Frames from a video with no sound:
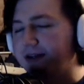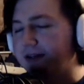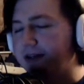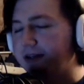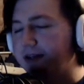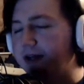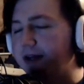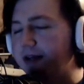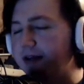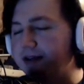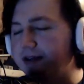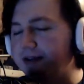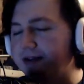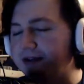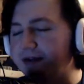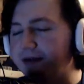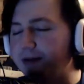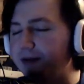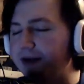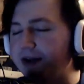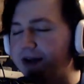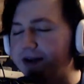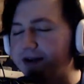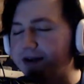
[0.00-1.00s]
There's no
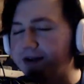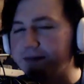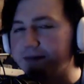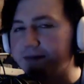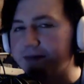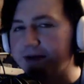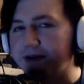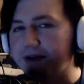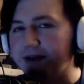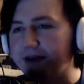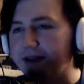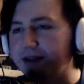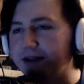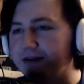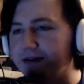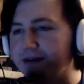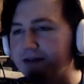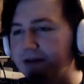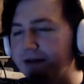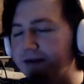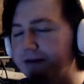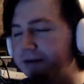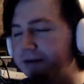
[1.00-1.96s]
way I could play it either. So